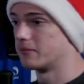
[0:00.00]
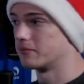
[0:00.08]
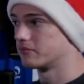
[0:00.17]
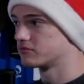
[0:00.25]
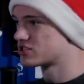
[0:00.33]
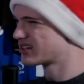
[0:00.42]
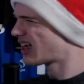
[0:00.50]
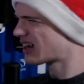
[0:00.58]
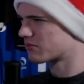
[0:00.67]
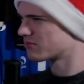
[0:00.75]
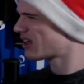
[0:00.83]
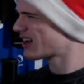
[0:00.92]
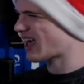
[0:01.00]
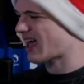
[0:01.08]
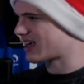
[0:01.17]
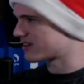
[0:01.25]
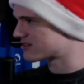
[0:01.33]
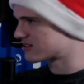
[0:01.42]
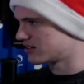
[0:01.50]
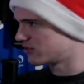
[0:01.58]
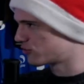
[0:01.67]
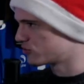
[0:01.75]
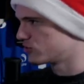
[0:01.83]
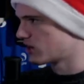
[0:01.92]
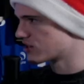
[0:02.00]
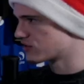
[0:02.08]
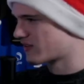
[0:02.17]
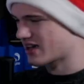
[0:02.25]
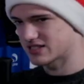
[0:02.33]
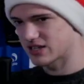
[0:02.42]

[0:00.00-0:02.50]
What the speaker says: Just a lot of angst from Newcastle fans.